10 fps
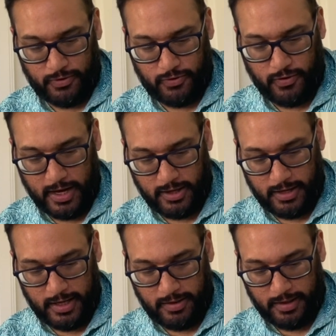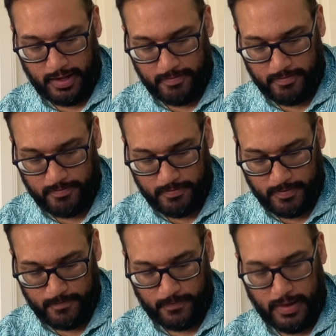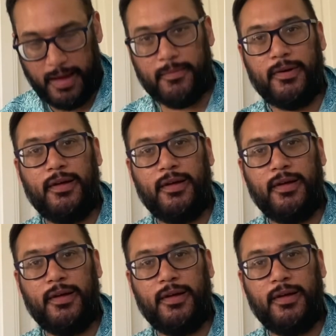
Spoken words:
tragedies, seeing a